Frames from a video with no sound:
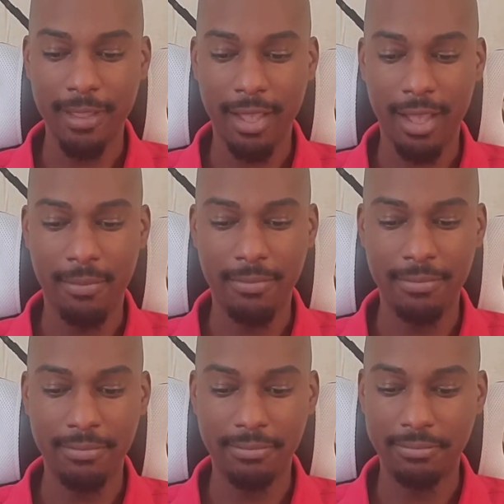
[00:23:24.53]

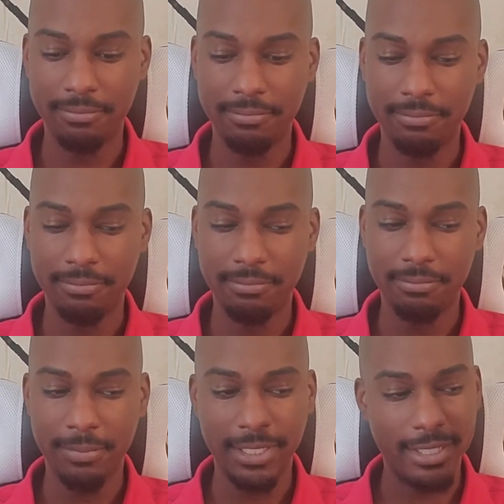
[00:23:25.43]

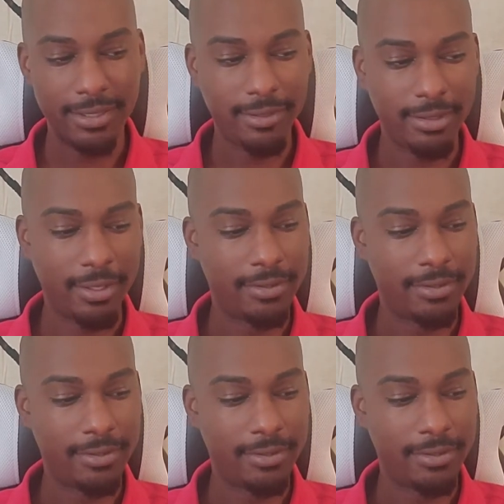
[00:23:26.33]
But then